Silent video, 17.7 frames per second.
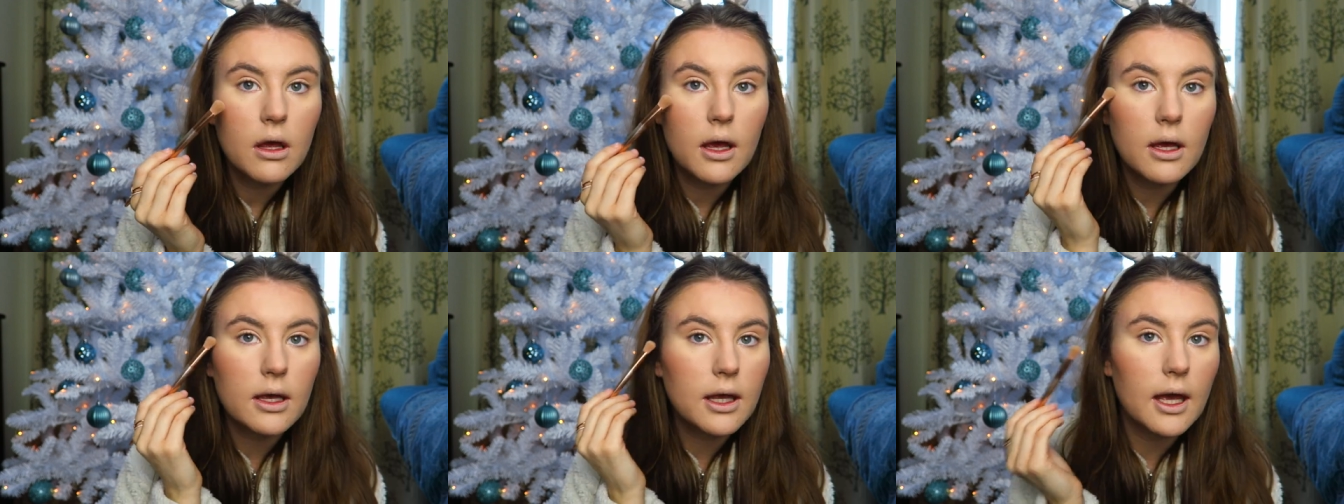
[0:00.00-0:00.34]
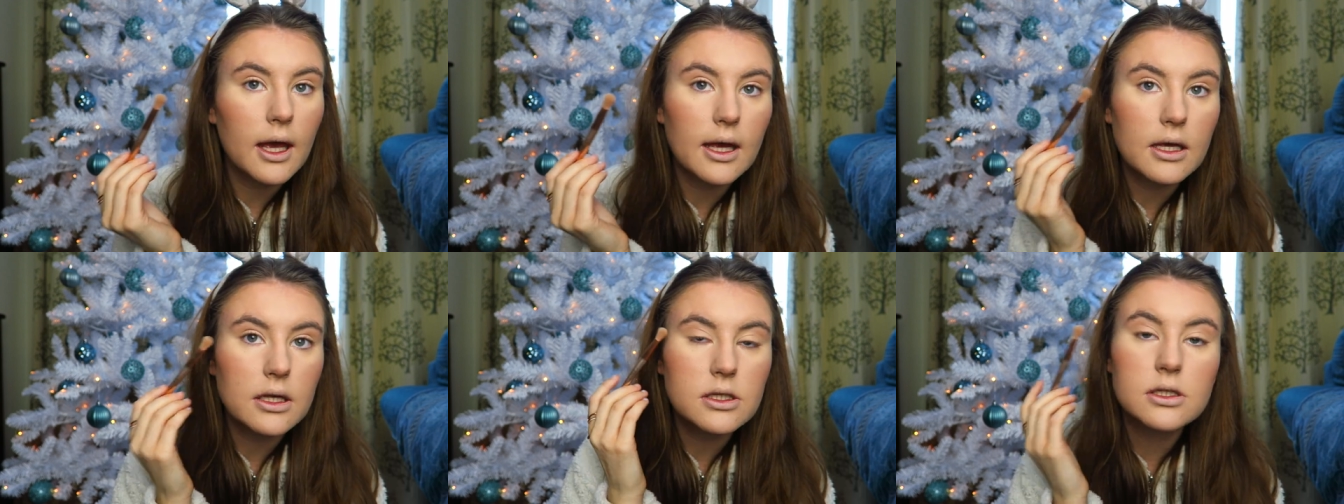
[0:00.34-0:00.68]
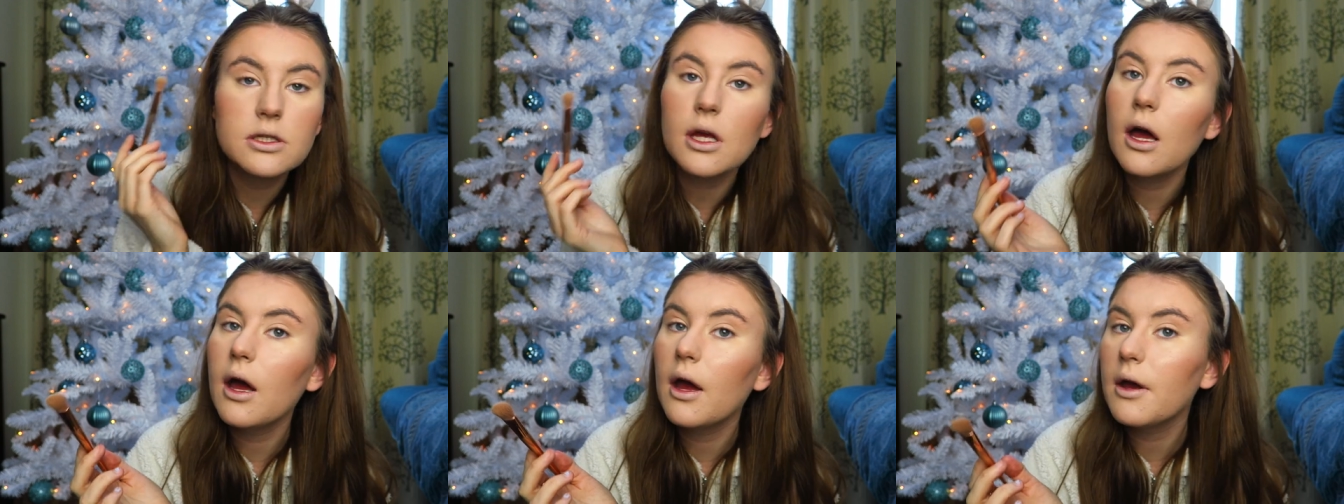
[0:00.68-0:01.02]
Okay,
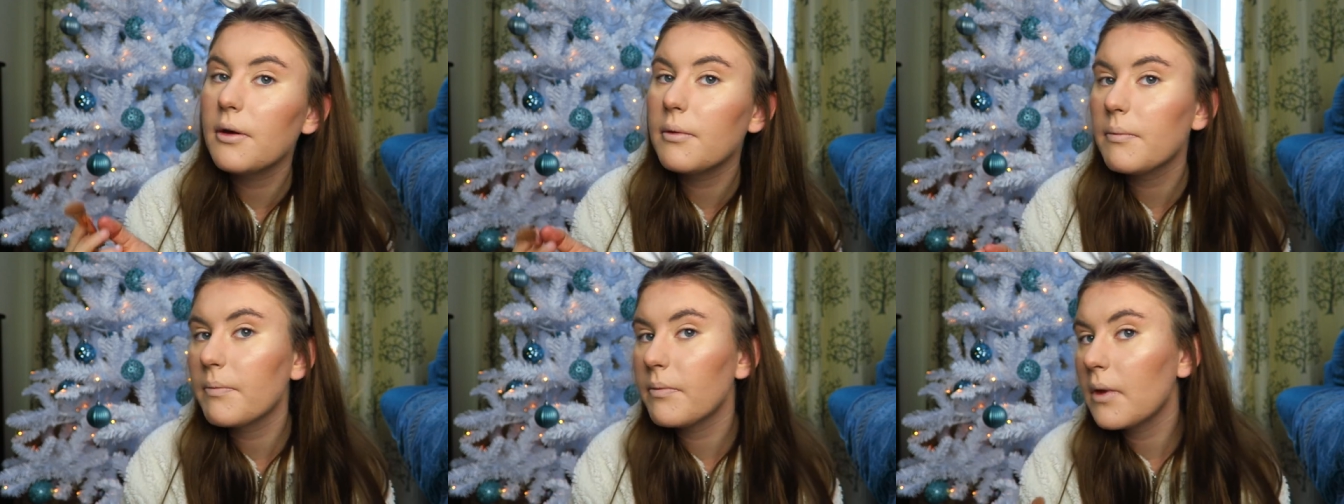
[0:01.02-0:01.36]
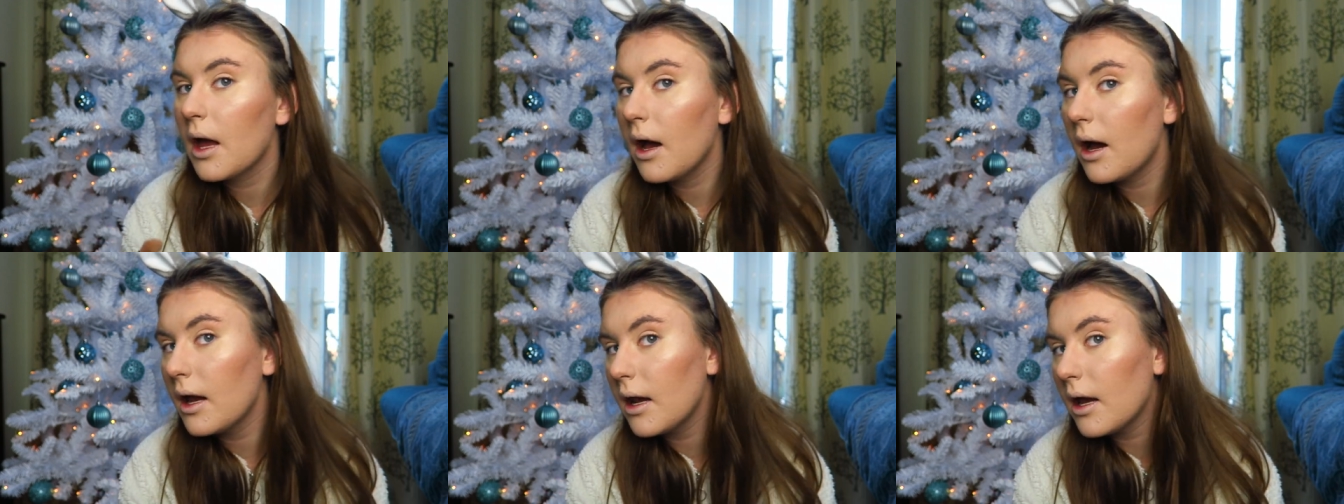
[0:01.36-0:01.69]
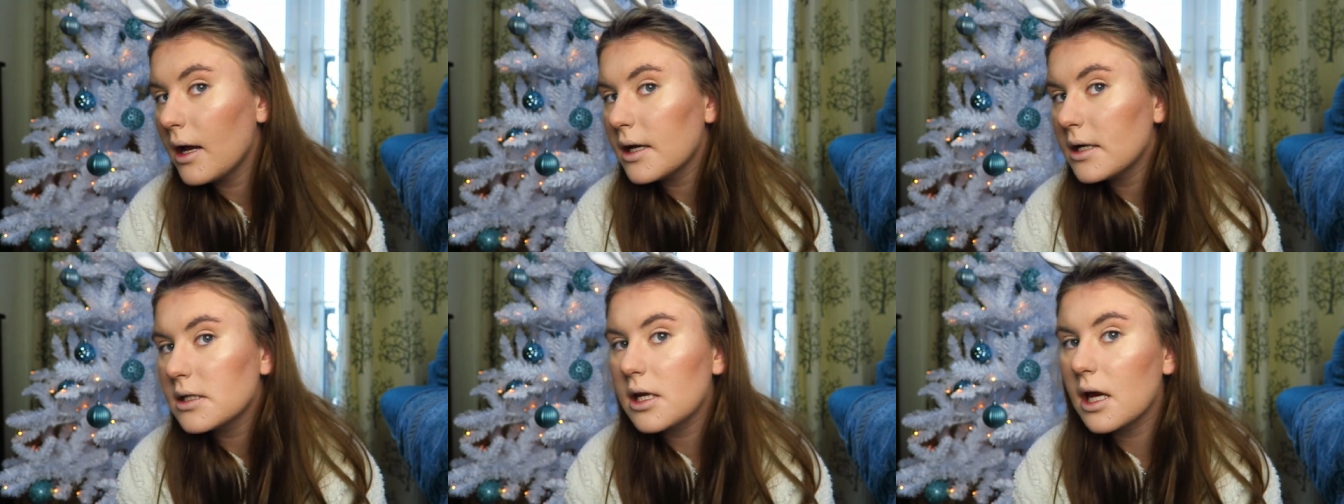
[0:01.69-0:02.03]
so
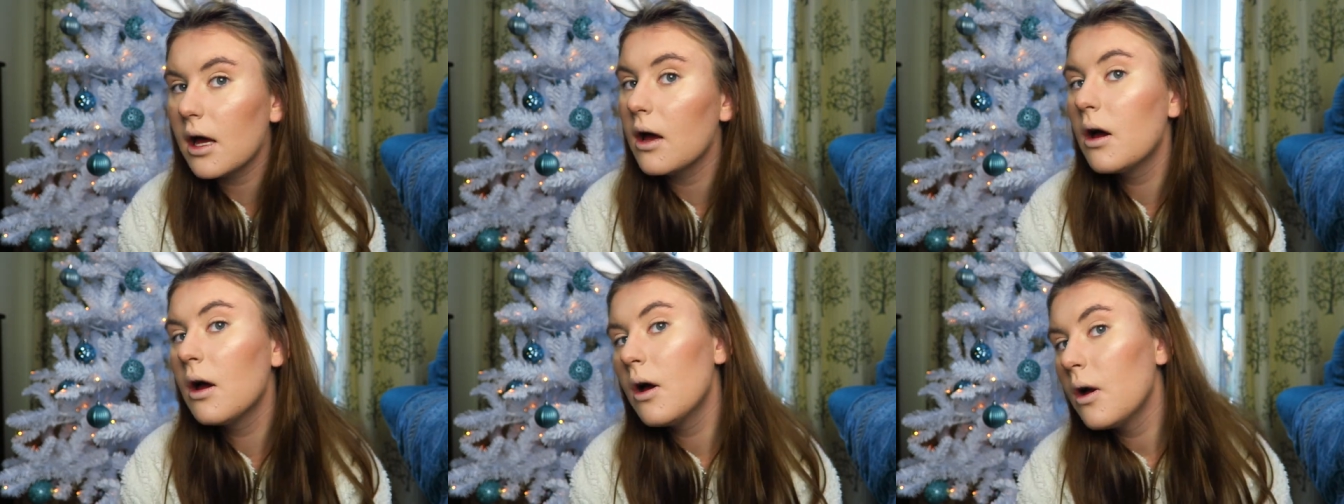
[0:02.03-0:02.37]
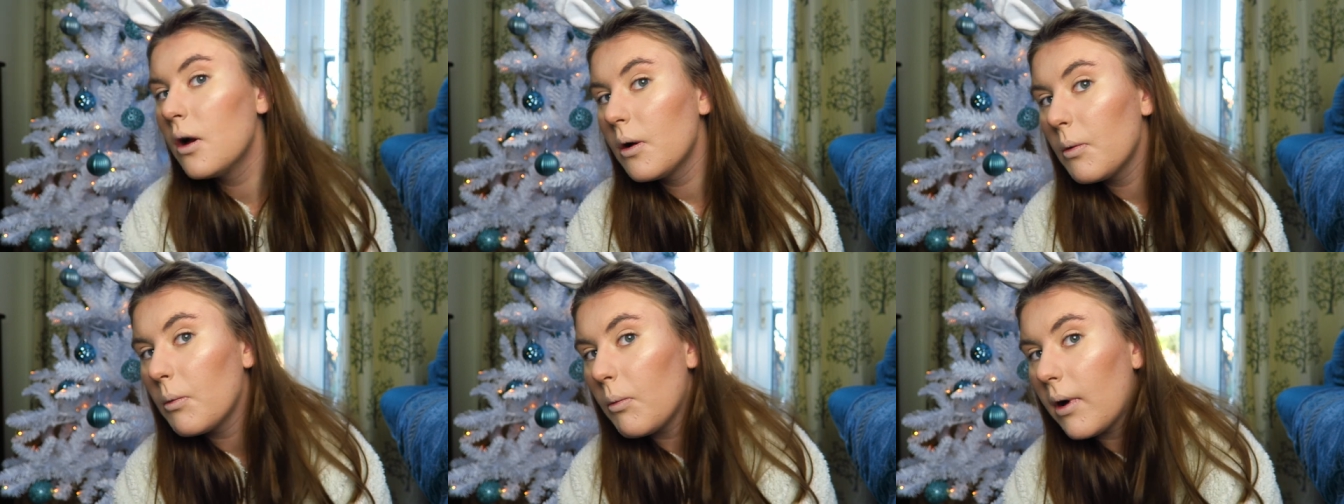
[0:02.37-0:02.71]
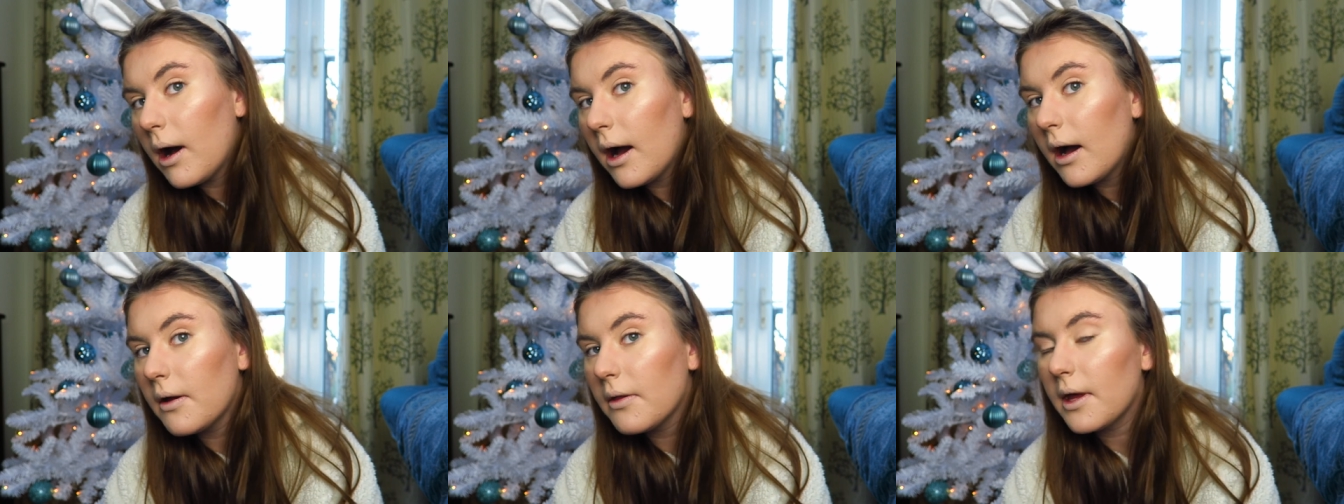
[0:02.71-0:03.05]
highlighter.
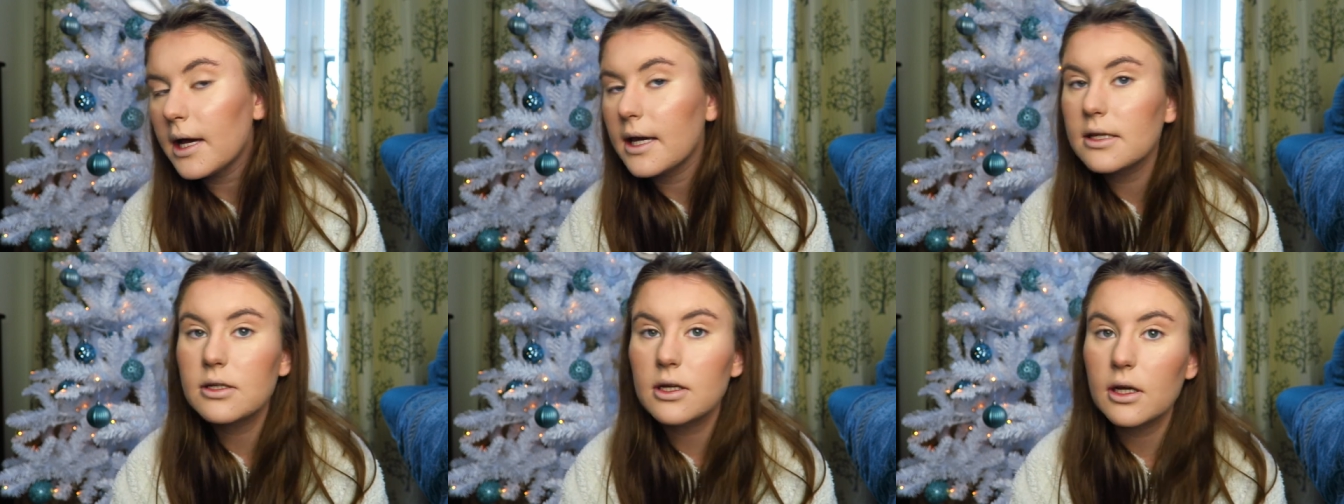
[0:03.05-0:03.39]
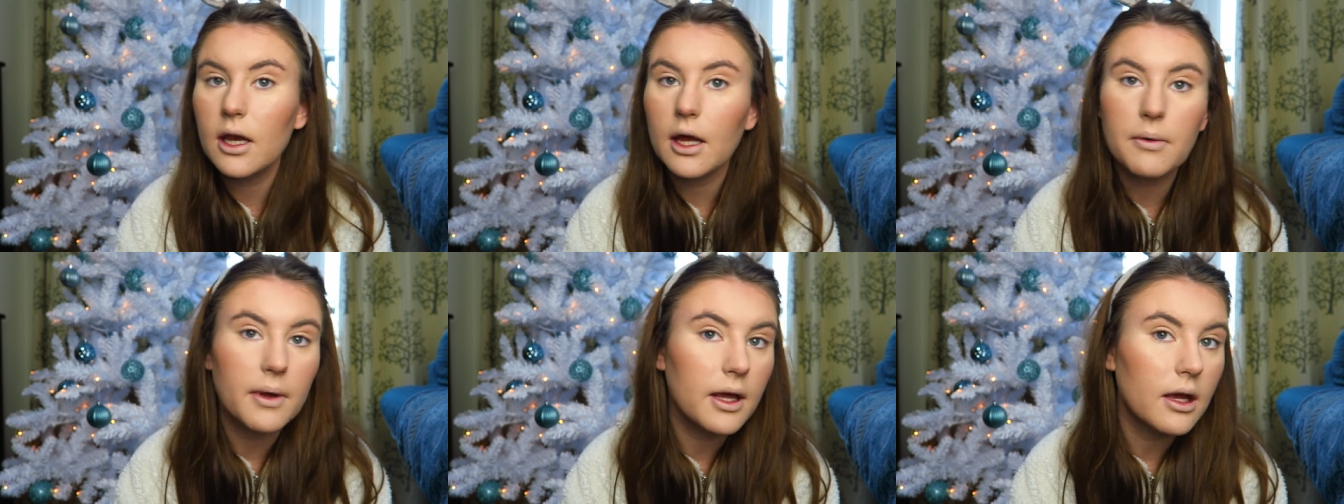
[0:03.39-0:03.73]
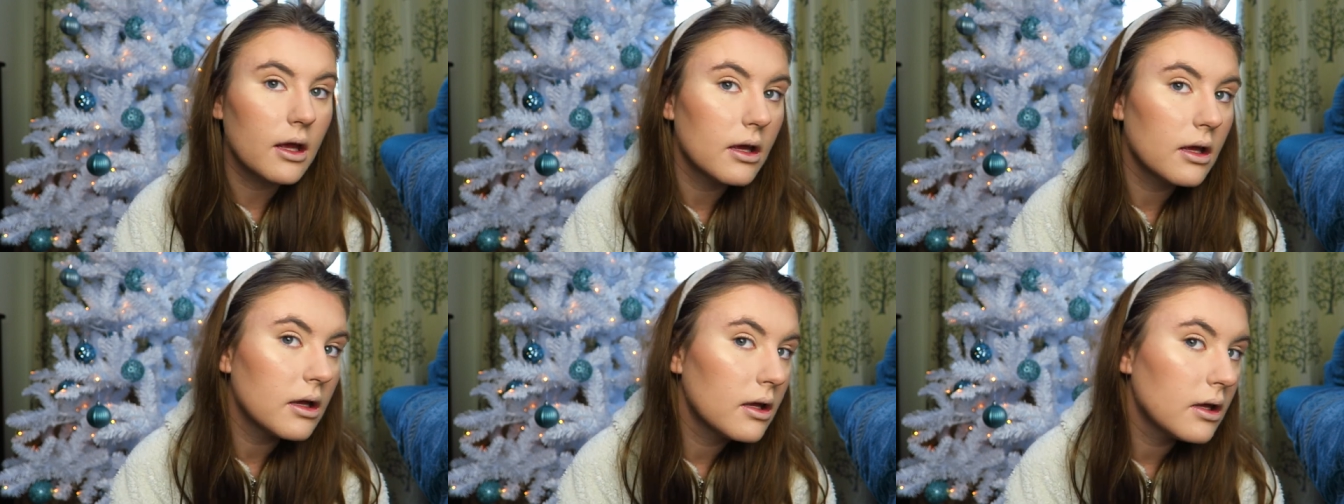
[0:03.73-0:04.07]
Wow, that is glowy.